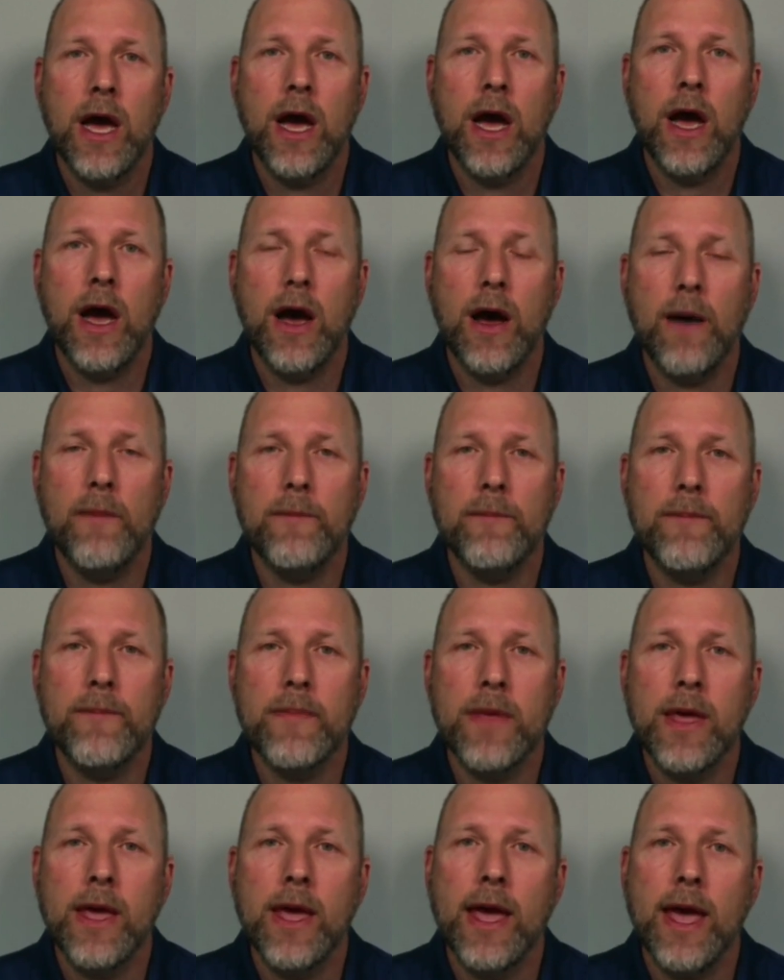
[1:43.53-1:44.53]
Um,
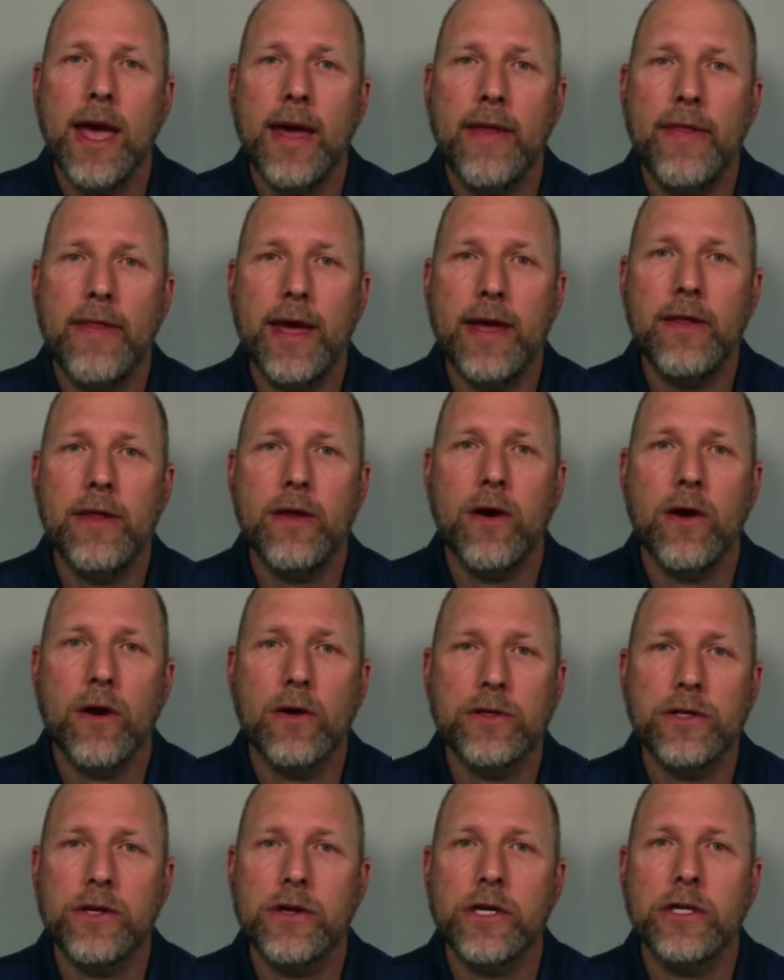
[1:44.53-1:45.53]
and then
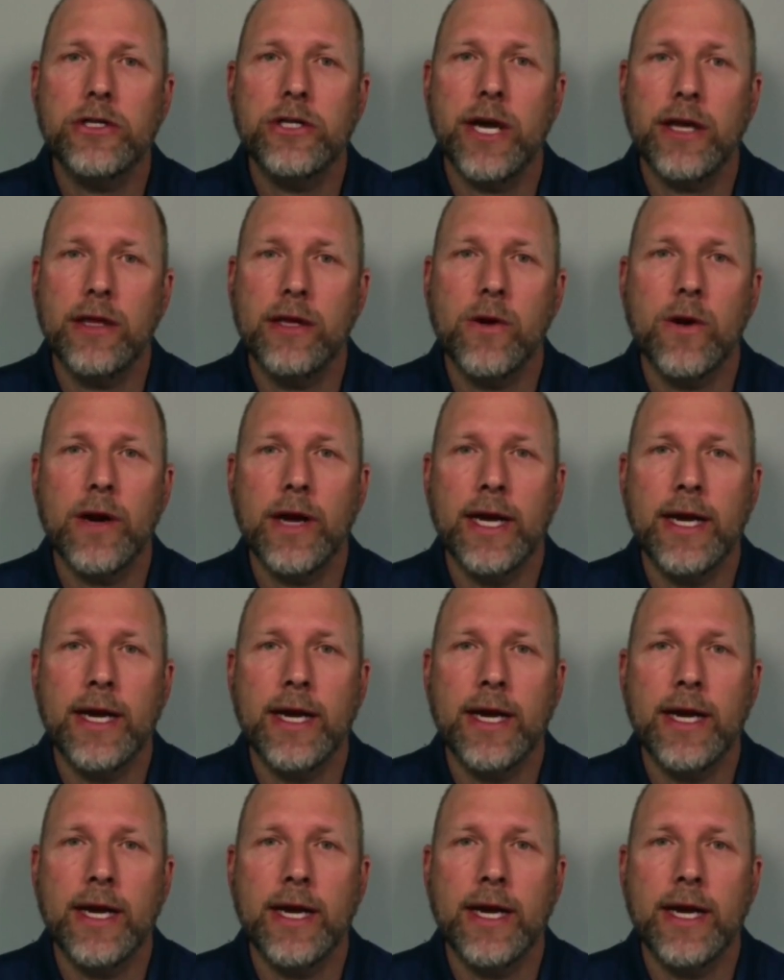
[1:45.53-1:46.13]
also you could check the Oregon